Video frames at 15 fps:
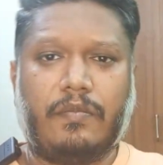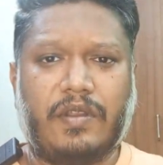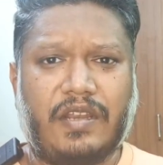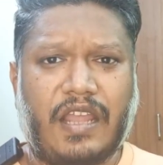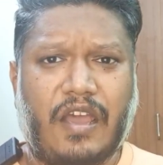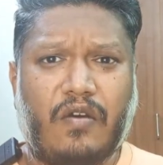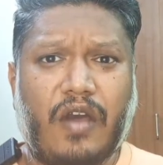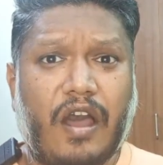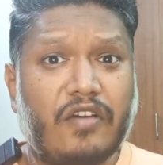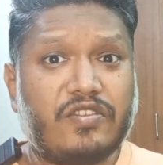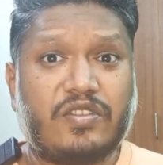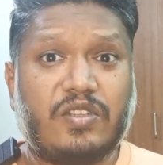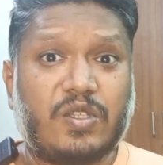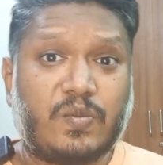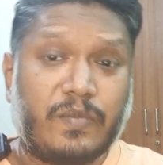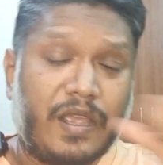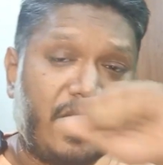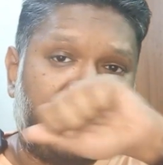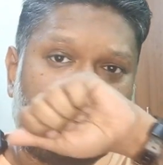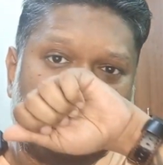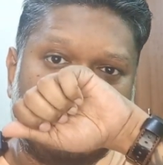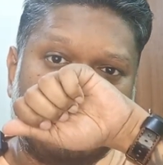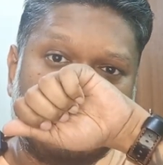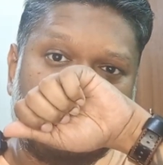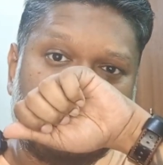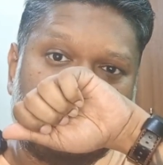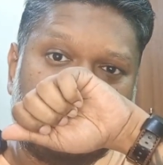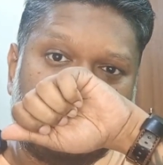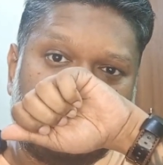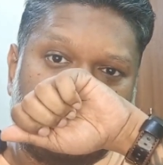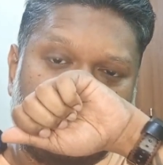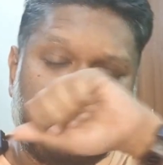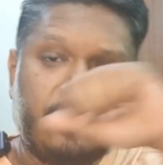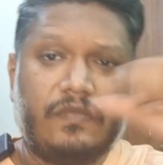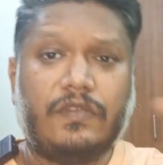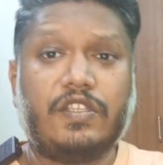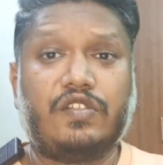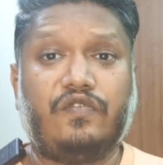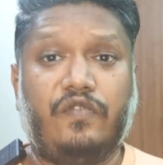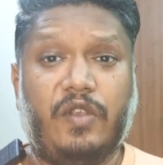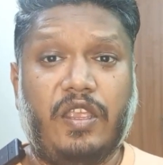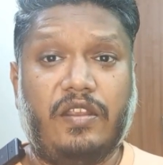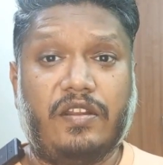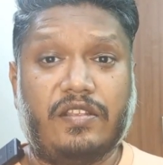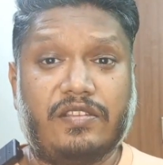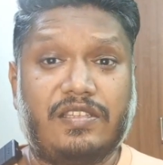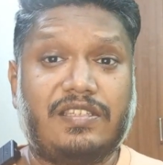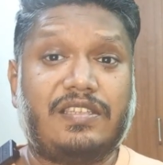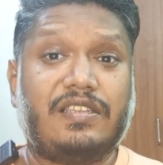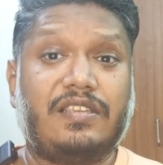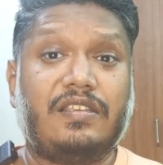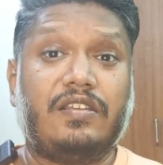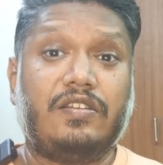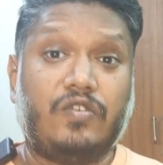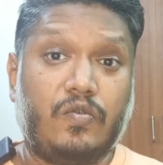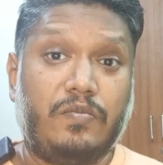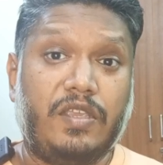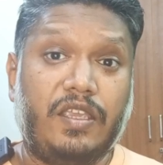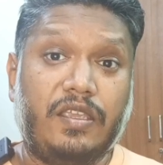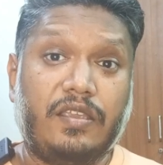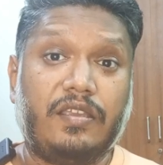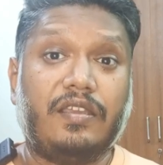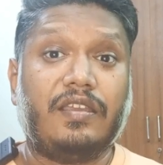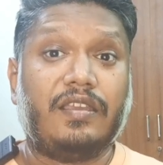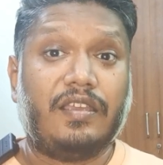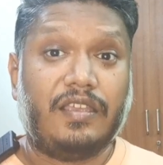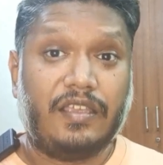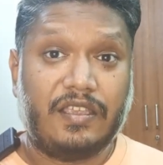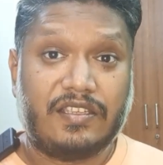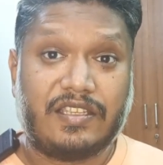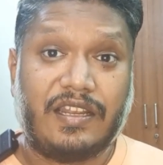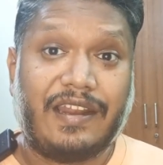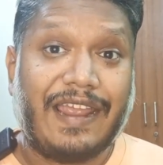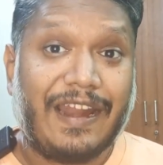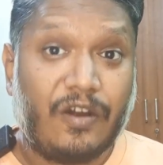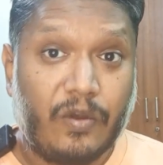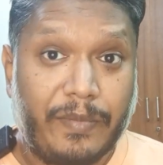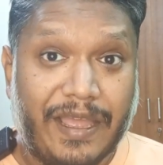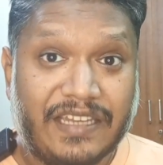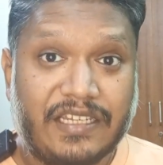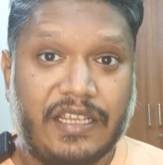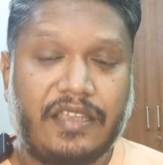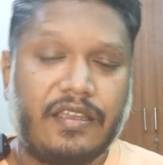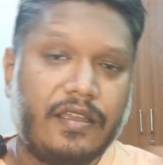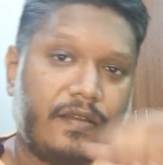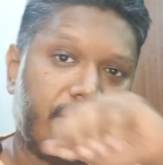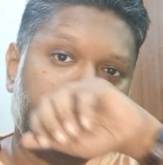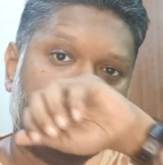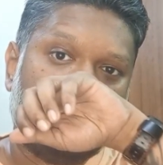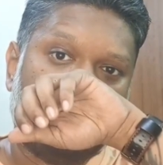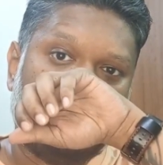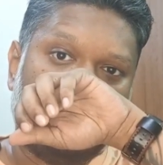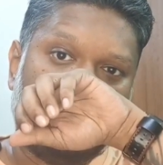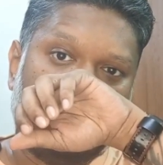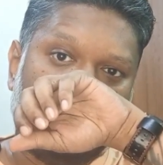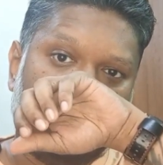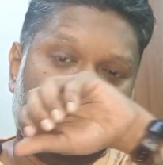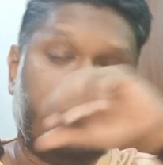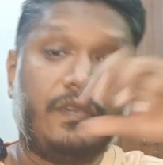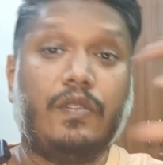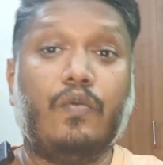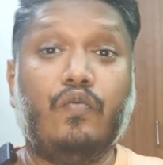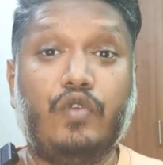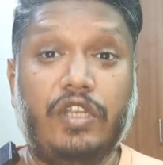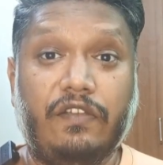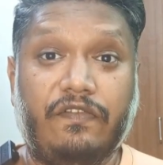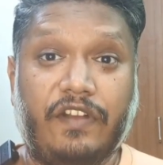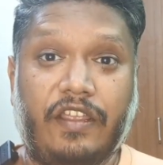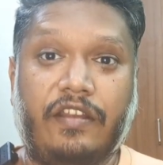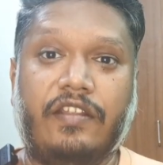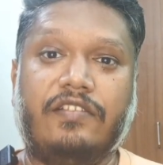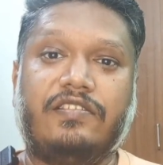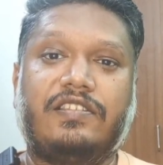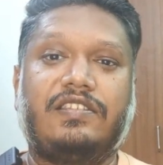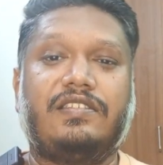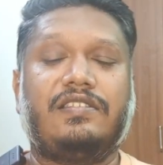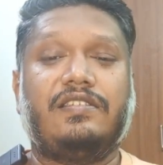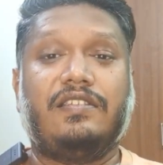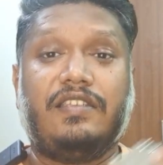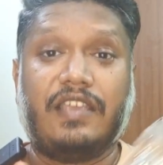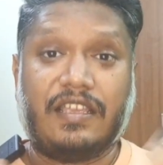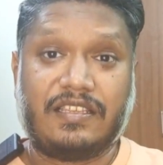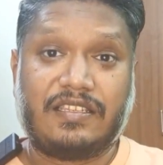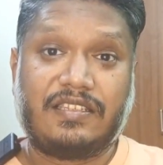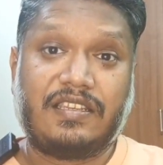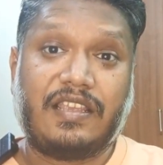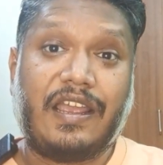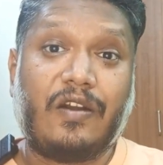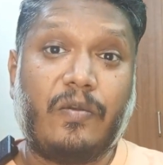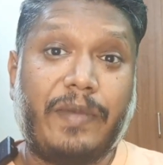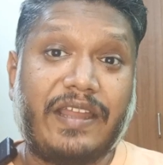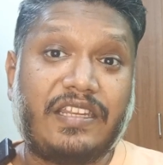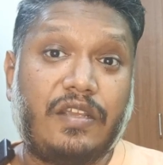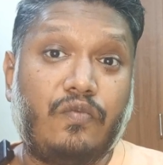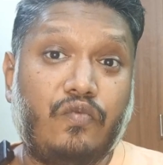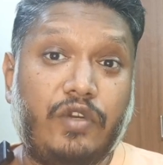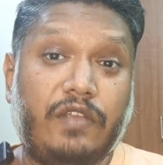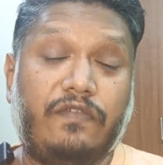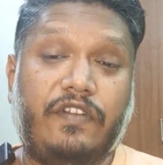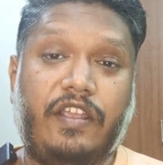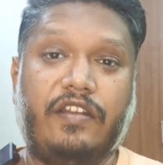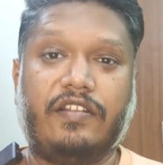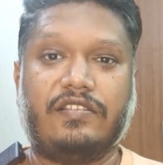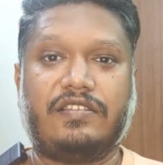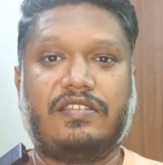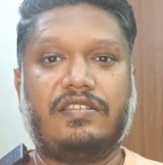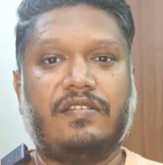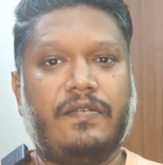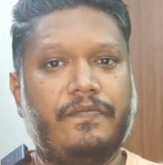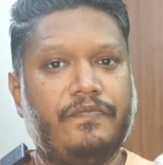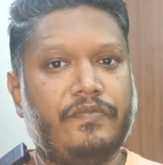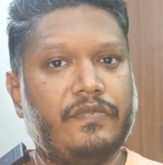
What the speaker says: But now, how is the smell? This fragrance to me is an aromatic woody fragrance. Yes, aromatic woody fragrance.